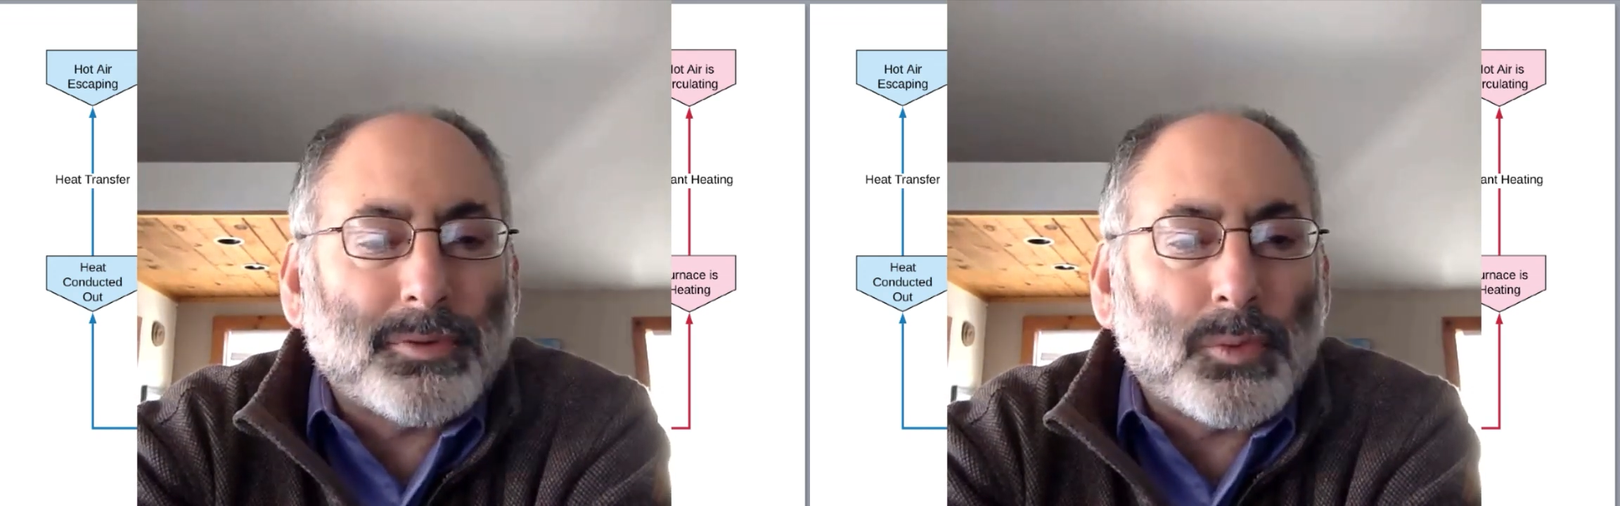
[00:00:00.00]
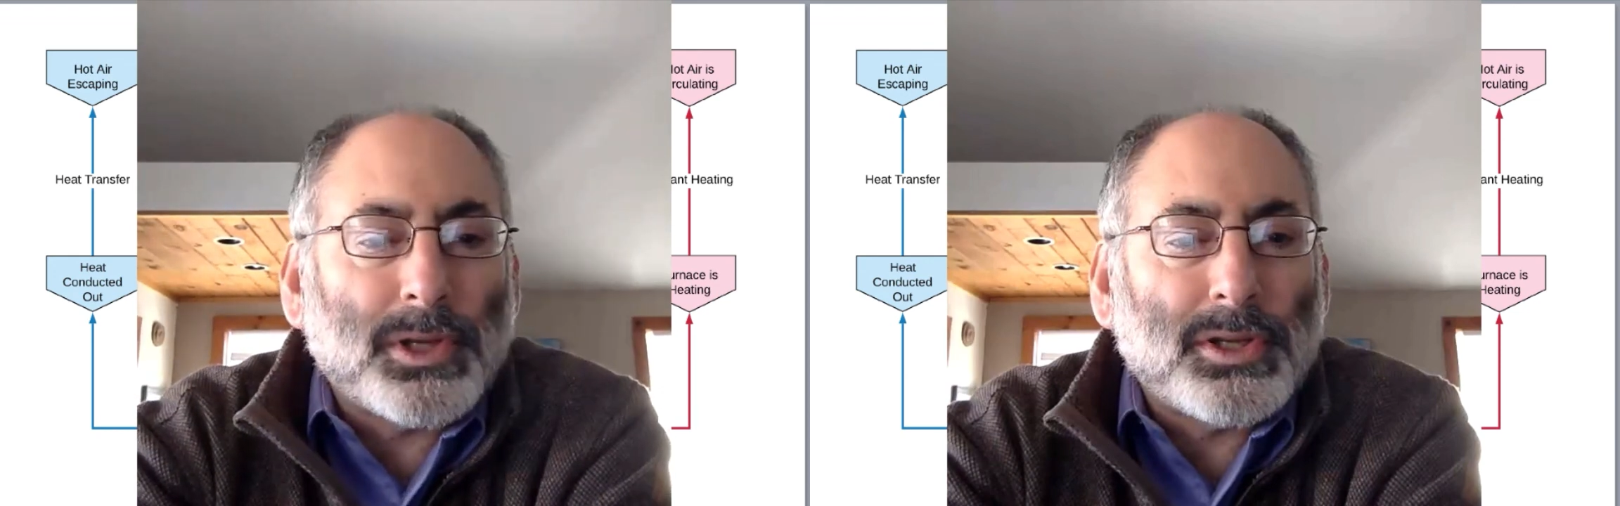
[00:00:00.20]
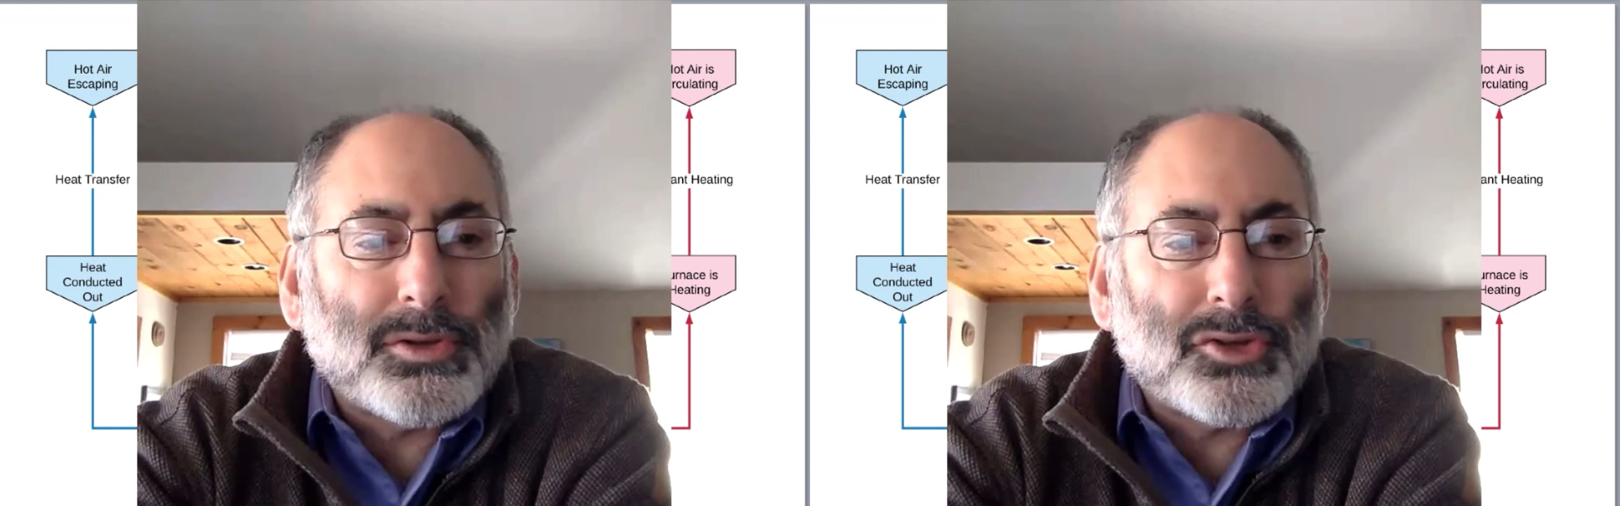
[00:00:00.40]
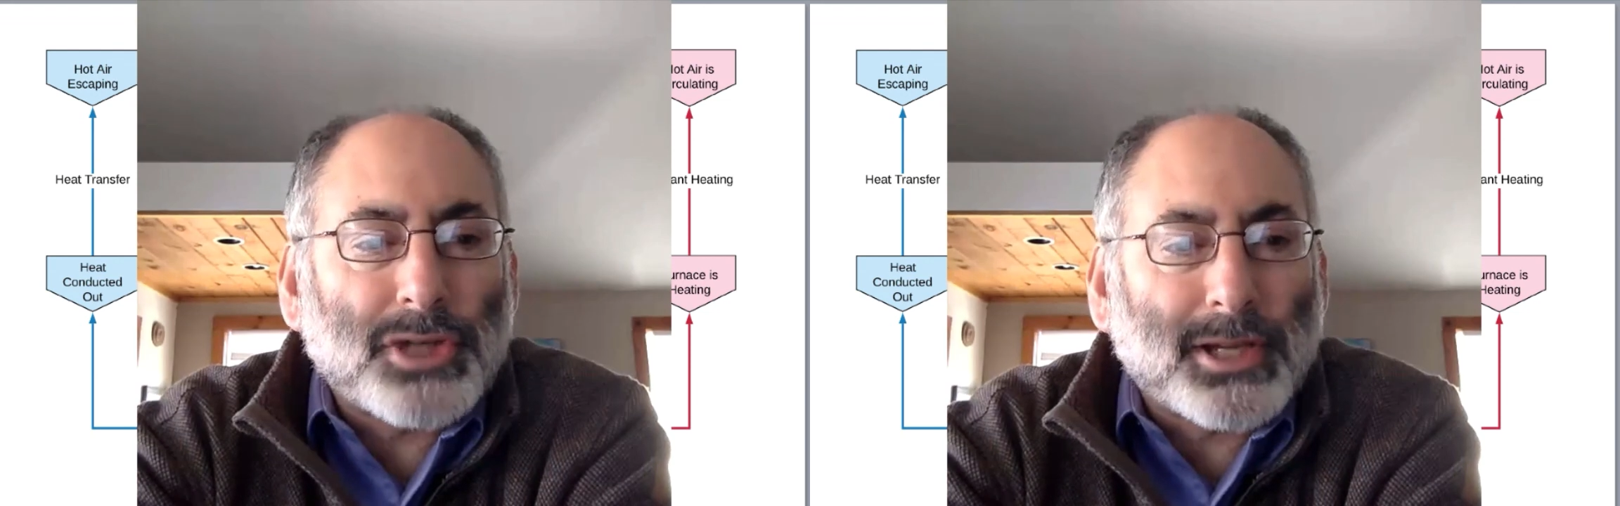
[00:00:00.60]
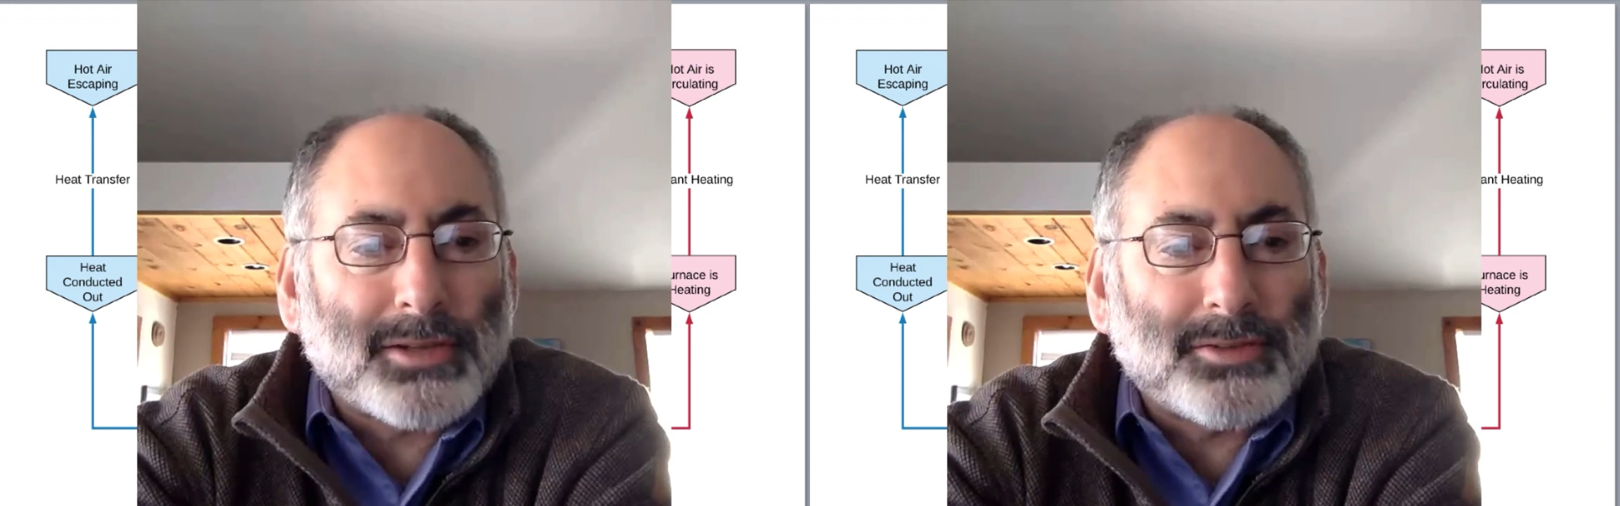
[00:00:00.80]
and when do you
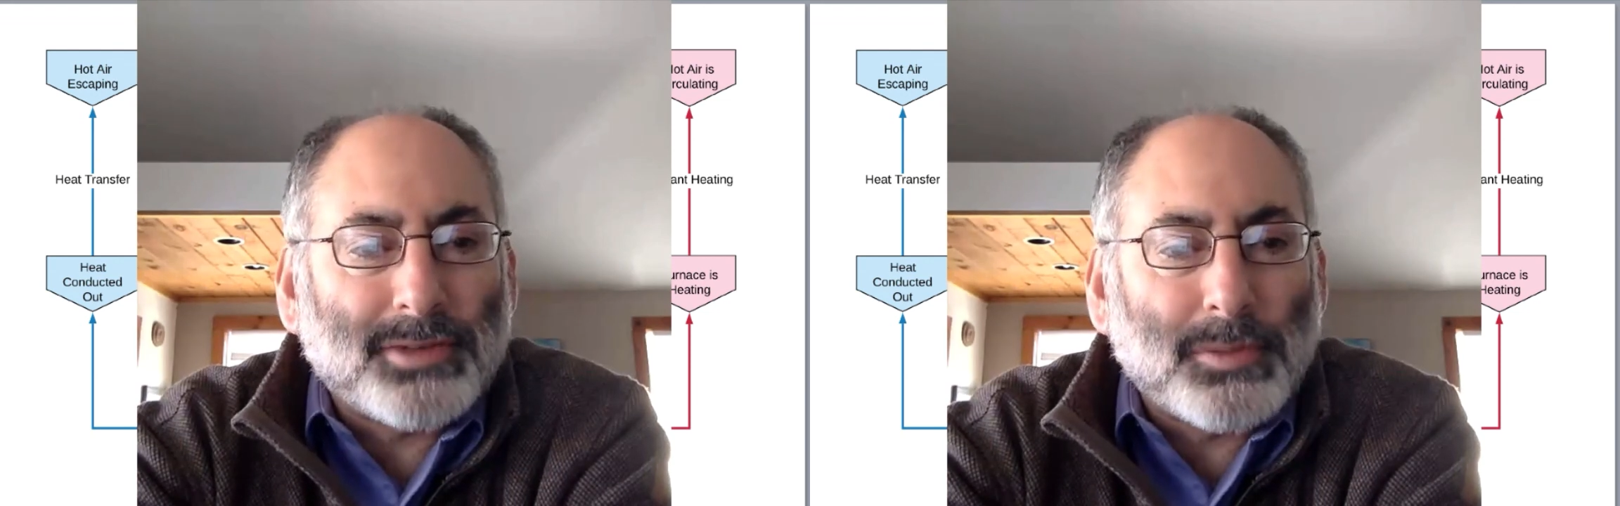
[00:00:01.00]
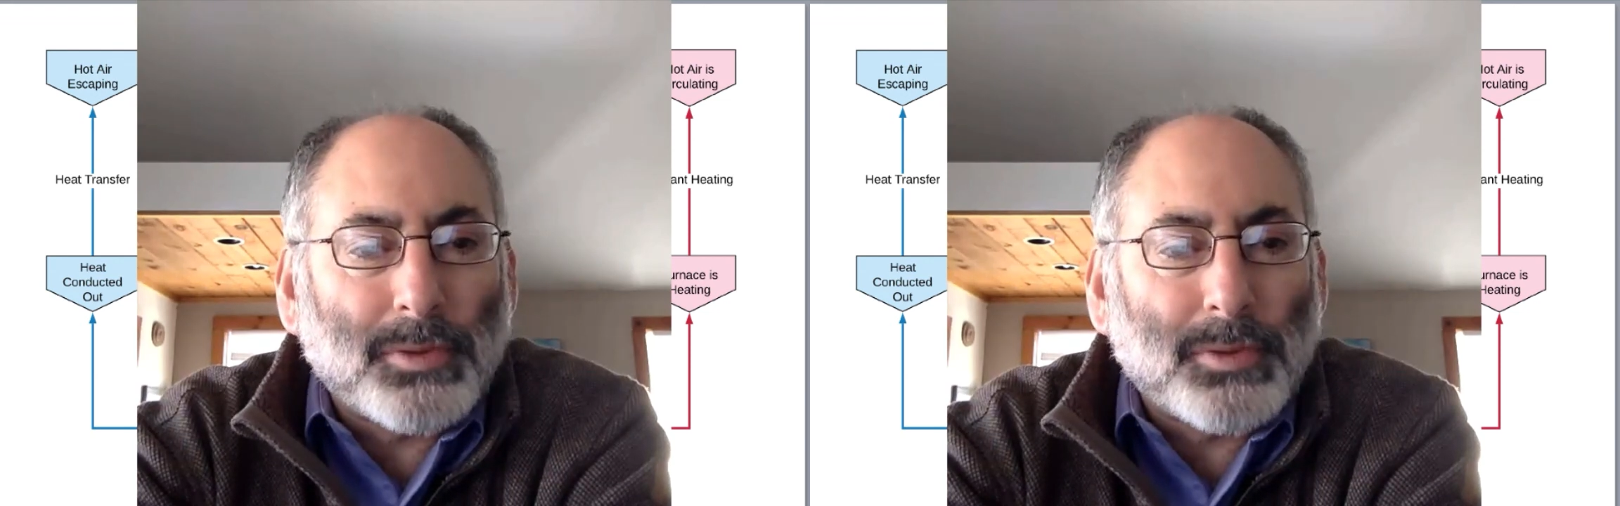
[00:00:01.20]
check to see